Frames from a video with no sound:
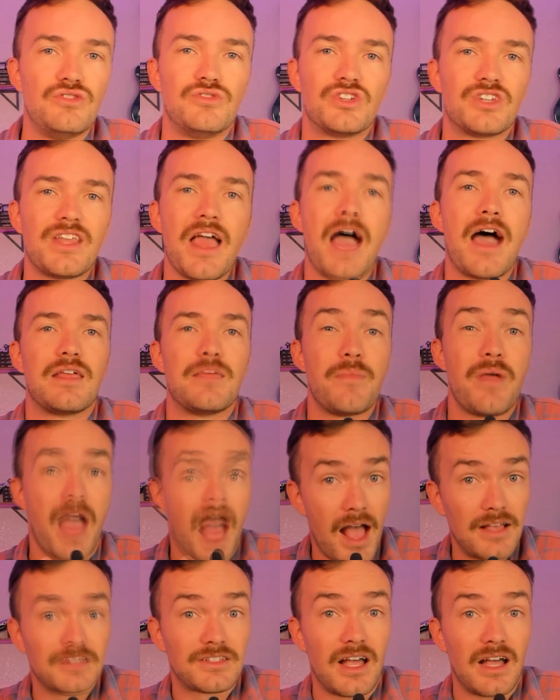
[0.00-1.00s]
you just had him
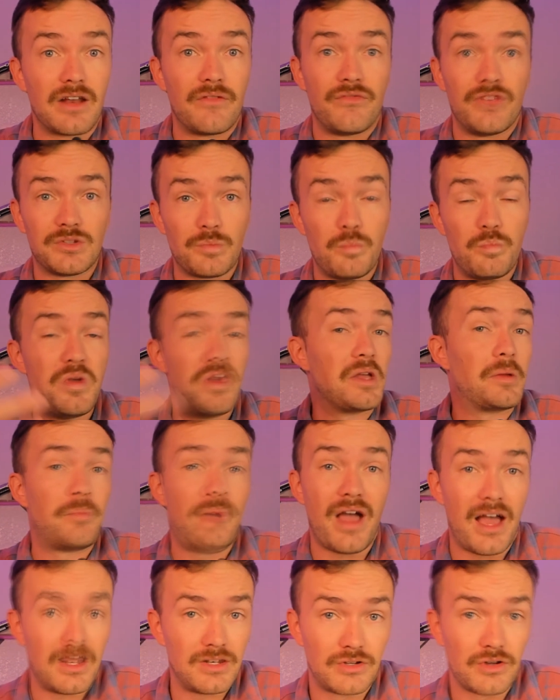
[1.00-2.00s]
as kind of this big
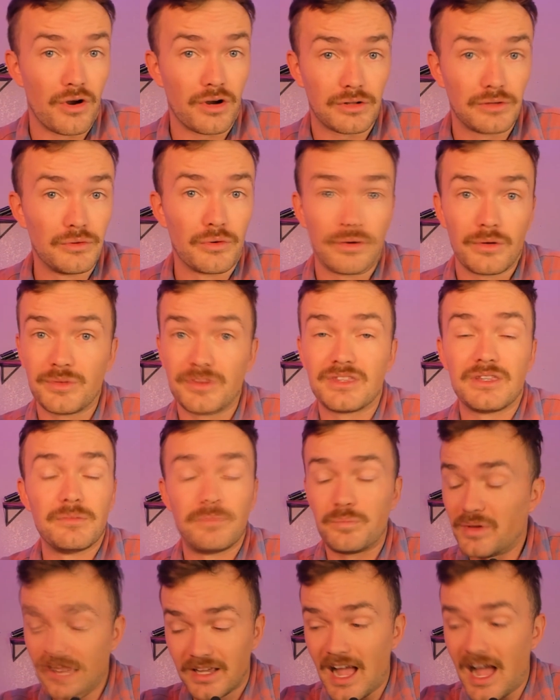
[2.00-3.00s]
bad Dark Lord with the
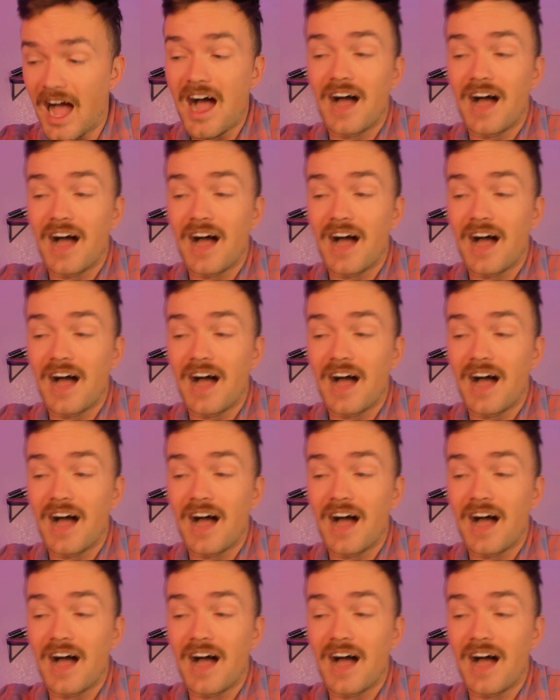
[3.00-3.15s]
big